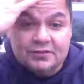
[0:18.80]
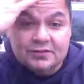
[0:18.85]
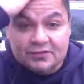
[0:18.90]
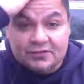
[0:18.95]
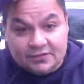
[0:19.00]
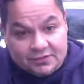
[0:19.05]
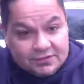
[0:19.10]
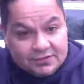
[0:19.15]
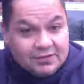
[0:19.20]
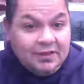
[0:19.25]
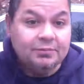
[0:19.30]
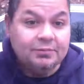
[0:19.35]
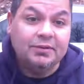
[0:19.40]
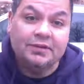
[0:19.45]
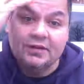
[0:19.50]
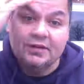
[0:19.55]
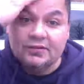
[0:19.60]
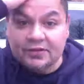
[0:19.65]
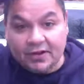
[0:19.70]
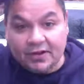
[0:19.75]
Keeping
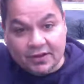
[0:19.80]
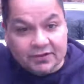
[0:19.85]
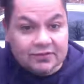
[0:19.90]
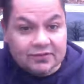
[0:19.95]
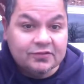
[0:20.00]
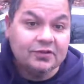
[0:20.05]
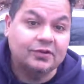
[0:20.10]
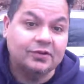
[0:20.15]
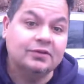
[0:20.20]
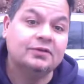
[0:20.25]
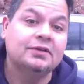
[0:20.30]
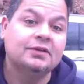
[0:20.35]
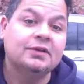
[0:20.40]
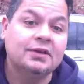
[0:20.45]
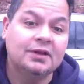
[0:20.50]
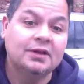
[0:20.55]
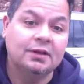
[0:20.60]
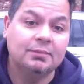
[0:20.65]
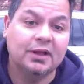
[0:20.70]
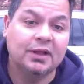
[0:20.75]
this on so
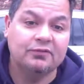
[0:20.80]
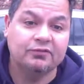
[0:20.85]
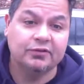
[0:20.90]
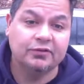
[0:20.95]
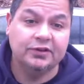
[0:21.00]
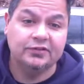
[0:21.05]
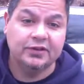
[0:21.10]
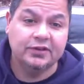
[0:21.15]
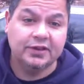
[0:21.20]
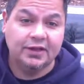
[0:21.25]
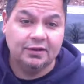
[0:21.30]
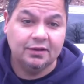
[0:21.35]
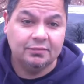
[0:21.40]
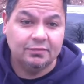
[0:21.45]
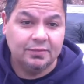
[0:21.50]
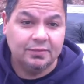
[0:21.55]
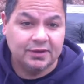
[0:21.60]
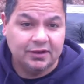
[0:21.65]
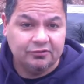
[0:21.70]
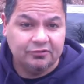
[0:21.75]
I'm not freezing out.
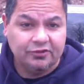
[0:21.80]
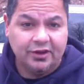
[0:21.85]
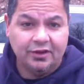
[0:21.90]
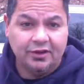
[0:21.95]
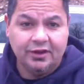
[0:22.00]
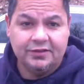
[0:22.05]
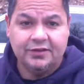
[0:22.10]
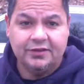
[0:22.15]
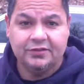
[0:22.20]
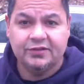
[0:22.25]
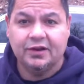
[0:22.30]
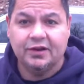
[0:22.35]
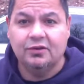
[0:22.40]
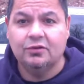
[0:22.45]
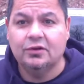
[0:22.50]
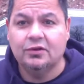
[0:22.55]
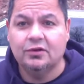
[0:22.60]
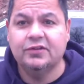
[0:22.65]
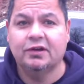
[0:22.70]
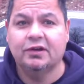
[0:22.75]
But I'll try it like this. I don't
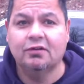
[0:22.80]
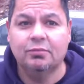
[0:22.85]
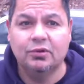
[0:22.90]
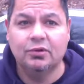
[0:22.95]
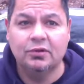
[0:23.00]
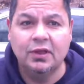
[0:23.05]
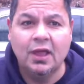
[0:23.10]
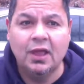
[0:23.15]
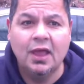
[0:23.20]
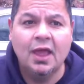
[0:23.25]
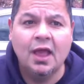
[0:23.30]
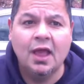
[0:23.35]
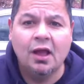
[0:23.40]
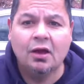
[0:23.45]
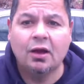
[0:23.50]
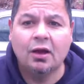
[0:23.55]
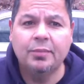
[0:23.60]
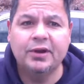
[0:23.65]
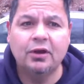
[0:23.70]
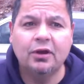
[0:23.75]
look terrible. Let
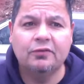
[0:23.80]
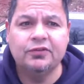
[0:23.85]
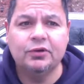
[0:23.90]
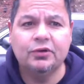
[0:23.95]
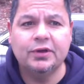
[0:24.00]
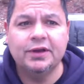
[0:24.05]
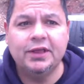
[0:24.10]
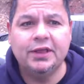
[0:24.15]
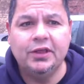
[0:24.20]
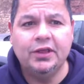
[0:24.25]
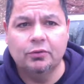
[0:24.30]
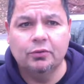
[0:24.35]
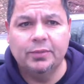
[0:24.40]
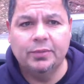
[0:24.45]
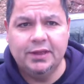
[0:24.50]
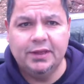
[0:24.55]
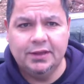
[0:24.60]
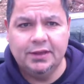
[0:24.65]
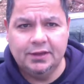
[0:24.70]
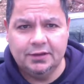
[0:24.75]
me know if you can hear
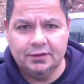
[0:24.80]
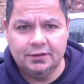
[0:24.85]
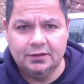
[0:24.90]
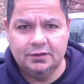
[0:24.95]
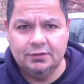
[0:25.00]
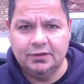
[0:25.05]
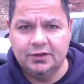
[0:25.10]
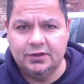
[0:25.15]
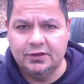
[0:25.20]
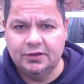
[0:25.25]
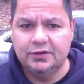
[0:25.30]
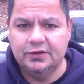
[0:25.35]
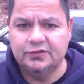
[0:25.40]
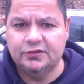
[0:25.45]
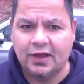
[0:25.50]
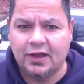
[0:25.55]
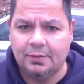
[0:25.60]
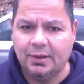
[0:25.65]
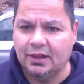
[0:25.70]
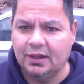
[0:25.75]
me because
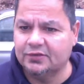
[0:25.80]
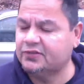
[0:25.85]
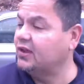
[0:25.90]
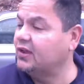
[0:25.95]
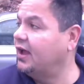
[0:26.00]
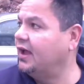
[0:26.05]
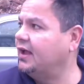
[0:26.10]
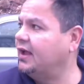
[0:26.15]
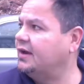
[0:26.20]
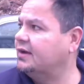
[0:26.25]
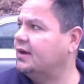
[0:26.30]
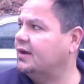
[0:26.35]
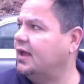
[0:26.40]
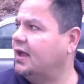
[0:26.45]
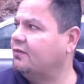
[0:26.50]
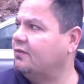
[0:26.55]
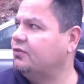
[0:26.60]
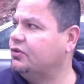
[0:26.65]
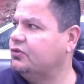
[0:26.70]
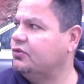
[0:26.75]
I'm outside and I
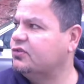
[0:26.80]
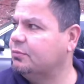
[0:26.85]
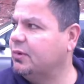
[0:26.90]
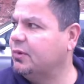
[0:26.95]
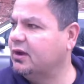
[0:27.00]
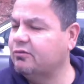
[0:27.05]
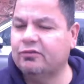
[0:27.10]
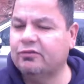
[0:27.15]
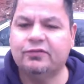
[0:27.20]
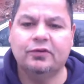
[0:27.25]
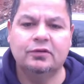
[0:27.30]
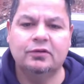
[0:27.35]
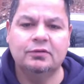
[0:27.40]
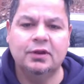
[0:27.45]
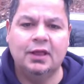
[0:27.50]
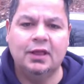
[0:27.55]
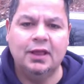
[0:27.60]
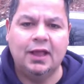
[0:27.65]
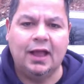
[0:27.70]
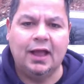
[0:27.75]
haven't used the microphone
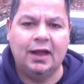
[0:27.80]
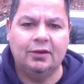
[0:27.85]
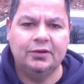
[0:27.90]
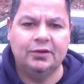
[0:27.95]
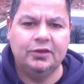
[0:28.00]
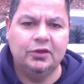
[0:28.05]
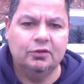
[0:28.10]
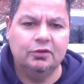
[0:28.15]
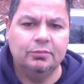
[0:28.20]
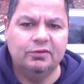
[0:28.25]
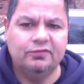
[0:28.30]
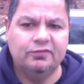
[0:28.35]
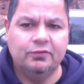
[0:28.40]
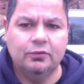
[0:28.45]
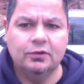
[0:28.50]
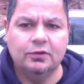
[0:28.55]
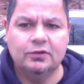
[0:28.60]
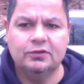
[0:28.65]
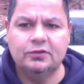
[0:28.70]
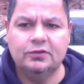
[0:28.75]
out here
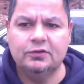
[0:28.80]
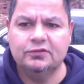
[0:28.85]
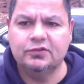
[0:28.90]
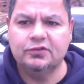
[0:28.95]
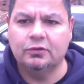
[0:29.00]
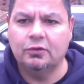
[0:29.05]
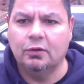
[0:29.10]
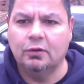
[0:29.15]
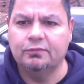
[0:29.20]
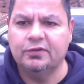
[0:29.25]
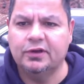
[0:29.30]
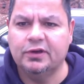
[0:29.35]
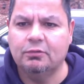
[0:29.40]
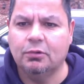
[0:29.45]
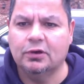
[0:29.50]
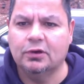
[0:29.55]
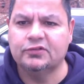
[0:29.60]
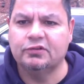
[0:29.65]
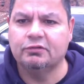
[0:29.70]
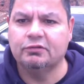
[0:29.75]
before. So hopefully it
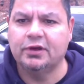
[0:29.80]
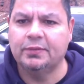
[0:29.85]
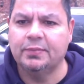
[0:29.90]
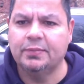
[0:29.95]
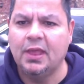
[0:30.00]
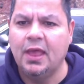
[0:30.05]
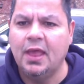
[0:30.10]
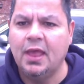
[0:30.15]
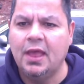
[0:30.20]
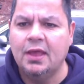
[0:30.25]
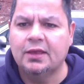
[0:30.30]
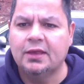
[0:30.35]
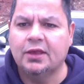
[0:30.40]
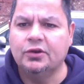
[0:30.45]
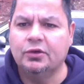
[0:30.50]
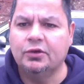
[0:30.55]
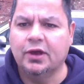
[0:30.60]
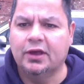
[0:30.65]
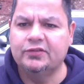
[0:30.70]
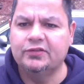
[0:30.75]
works all right. Can you
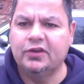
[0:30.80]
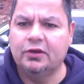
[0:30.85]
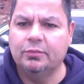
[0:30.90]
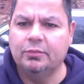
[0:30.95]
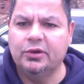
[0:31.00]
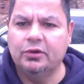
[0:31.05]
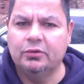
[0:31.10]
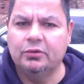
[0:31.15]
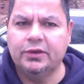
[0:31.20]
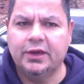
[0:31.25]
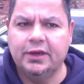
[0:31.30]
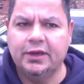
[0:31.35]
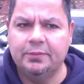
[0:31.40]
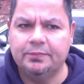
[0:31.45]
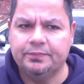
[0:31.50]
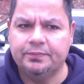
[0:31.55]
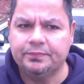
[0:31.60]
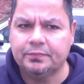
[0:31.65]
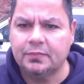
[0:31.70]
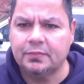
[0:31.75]
guys hear me okay?
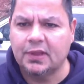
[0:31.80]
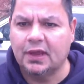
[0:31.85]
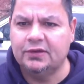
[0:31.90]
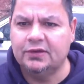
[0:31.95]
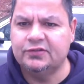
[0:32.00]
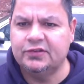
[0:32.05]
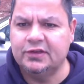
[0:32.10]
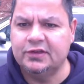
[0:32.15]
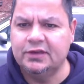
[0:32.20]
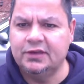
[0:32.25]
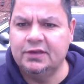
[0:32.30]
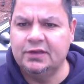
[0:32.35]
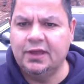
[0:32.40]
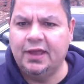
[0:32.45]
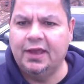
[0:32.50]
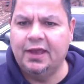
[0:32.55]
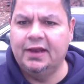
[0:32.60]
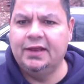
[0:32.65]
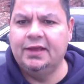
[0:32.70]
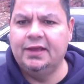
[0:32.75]
I see
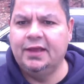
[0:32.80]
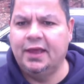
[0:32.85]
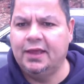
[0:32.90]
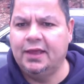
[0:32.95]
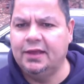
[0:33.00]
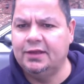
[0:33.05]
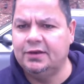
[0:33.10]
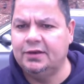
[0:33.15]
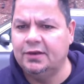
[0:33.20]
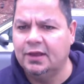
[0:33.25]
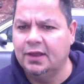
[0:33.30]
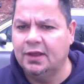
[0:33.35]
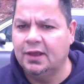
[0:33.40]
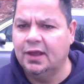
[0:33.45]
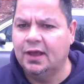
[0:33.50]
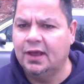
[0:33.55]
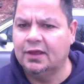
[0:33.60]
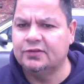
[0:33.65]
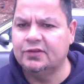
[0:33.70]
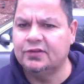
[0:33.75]
Eddie. Hey.
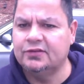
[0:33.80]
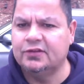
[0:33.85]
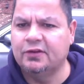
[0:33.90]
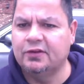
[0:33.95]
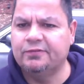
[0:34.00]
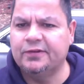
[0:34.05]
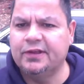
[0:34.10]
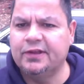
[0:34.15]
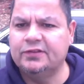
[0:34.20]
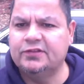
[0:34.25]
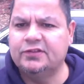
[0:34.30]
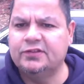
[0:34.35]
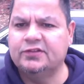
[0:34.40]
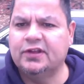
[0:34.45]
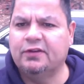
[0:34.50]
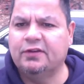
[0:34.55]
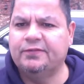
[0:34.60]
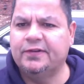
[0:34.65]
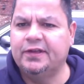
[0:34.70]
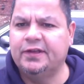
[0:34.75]
I see Tiffany. I see
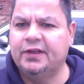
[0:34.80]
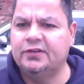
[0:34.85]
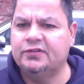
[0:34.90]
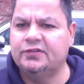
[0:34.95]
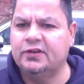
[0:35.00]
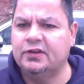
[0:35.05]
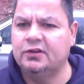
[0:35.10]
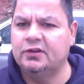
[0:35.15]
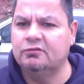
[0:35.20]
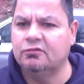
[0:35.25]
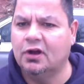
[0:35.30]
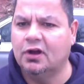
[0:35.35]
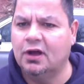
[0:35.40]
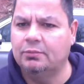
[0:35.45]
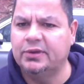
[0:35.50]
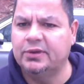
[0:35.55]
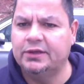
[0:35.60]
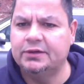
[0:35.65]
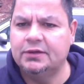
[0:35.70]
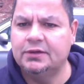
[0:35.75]
Stephanie. I see
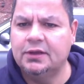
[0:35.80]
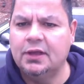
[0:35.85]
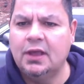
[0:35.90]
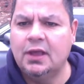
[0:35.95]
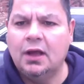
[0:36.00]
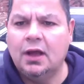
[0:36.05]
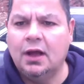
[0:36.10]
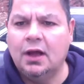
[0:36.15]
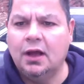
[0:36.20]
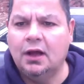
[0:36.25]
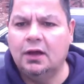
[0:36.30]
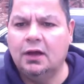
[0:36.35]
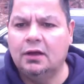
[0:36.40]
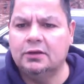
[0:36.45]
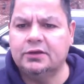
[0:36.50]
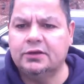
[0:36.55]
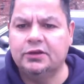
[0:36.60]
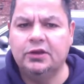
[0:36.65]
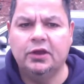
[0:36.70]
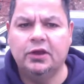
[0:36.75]
Ramen.
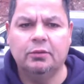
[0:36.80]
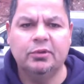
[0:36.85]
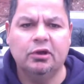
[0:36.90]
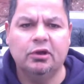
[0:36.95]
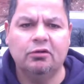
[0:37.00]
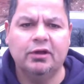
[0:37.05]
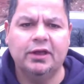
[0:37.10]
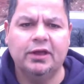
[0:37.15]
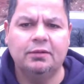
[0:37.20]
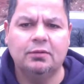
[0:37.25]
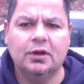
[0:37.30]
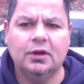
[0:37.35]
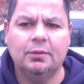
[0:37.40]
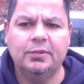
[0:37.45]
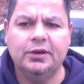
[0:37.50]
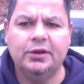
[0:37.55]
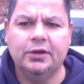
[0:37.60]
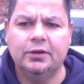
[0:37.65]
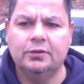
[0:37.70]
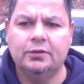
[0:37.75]
Can you hear me all right? Let me
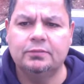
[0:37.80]
know.